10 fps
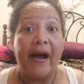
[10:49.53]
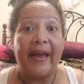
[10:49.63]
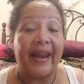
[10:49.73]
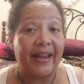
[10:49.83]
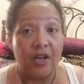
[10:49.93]

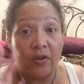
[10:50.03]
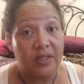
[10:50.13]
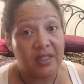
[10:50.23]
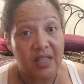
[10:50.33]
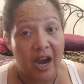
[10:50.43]
and i know
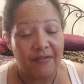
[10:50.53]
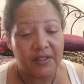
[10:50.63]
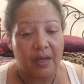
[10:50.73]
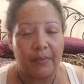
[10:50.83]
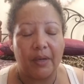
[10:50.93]
this is hard for
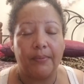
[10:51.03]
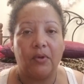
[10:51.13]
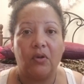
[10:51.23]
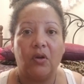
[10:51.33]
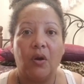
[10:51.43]
some
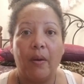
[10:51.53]
people